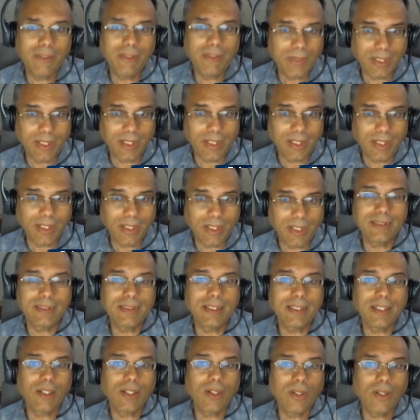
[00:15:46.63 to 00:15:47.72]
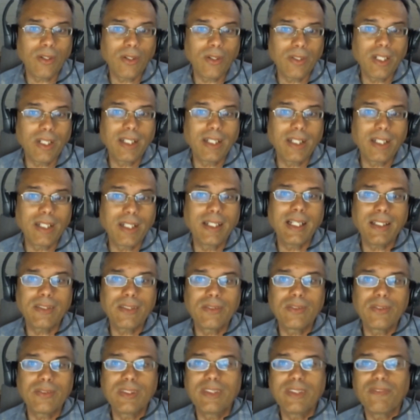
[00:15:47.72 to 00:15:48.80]
realize and learn
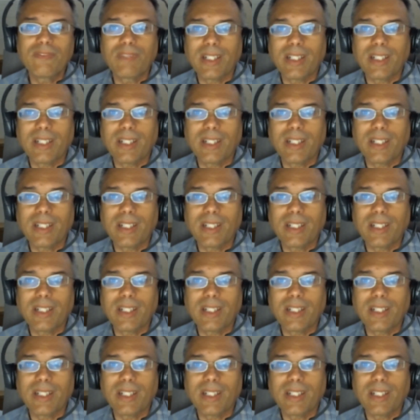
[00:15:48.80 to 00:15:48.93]
not to